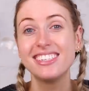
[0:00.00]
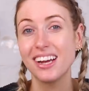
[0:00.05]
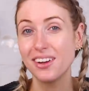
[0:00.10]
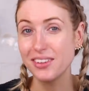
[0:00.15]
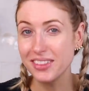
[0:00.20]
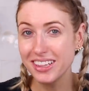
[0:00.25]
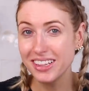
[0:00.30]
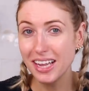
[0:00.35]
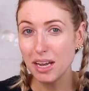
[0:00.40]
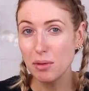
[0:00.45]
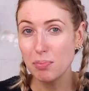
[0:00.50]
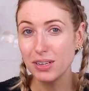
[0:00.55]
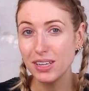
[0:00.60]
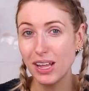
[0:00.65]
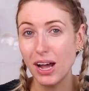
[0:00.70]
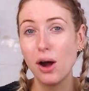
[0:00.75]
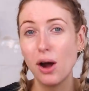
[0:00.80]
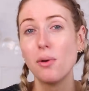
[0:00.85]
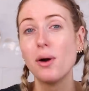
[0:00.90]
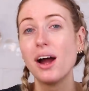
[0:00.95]
Check out the link
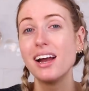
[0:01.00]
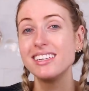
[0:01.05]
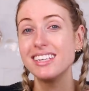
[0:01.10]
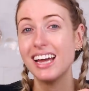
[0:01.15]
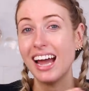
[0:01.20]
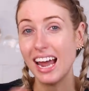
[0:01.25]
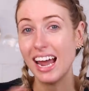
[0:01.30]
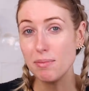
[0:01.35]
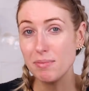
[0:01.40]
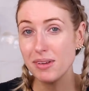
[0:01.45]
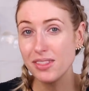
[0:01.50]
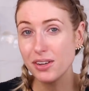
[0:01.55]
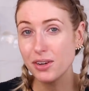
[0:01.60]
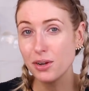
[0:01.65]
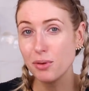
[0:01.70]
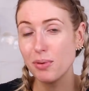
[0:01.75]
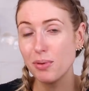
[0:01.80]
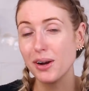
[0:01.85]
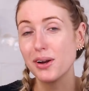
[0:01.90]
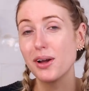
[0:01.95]
below, type in the
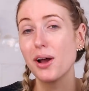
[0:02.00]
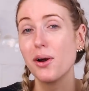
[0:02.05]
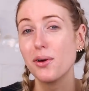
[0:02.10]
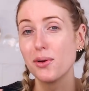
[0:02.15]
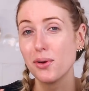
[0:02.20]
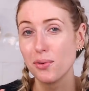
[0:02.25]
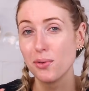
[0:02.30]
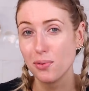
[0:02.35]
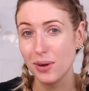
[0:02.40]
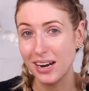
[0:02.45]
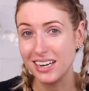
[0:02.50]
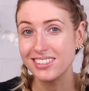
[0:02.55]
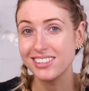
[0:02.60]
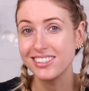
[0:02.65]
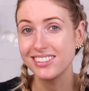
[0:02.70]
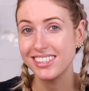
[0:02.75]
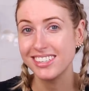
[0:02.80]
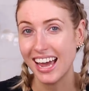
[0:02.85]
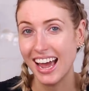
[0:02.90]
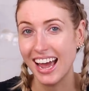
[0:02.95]
coupon code
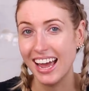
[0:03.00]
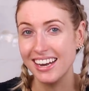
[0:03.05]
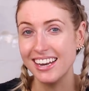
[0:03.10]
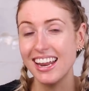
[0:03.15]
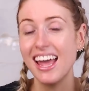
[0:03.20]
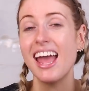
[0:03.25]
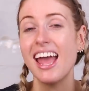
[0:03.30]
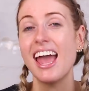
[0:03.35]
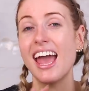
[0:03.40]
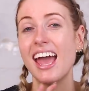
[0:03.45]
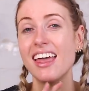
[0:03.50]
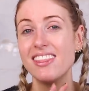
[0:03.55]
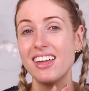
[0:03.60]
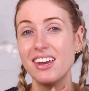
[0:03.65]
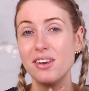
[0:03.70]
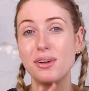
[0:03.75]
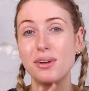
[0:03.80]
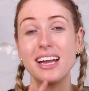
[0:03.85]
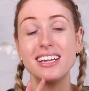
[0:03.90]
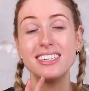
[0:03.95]
RACHEL10, and
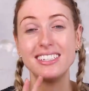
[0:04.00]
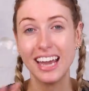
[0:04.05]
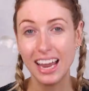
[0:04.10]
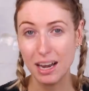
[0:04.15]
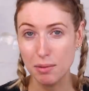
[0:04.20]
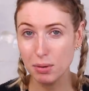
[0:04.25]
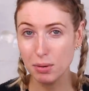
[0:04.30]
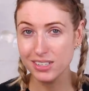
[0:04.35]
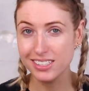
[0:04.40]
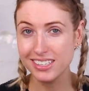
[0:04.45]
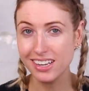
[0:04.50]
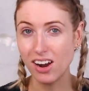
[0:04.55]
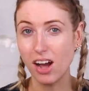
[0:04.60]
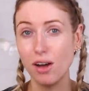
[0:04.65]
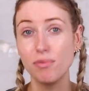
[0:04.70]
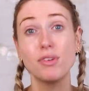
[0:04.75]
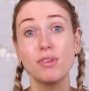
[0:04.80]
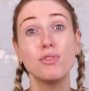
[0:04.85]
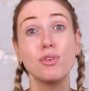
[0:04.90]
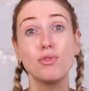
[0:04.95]
then you get 10%
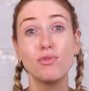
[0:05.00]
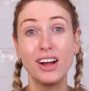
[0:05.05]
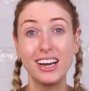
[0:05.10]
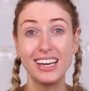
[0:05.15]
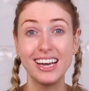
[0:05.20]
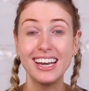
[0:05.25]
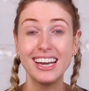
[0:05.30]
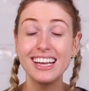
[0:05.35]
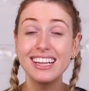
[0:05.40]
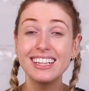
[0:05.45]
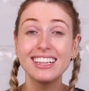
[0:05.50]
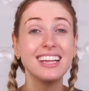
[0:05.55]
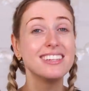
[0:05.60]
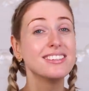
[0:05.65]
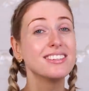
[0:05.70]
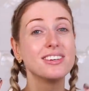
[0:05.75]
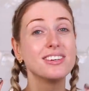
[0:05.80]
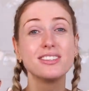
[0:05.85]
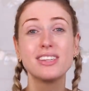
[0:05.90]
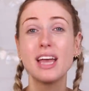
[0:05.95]
off if you find any
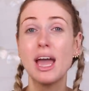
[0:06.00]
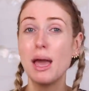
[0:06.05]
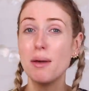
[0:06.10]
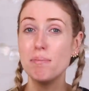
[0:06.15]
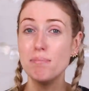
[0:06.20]
cleansers,